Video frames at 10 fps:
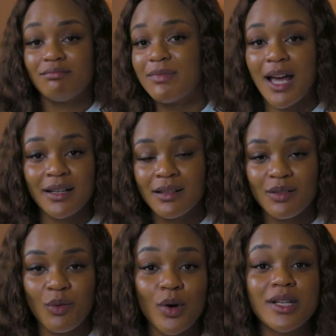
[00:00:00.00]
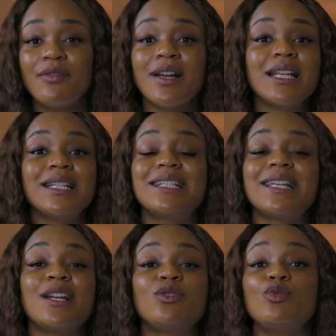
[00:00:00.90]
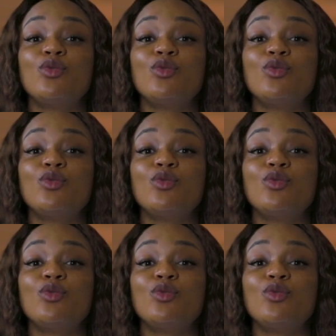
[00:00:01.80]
then whatever they decide to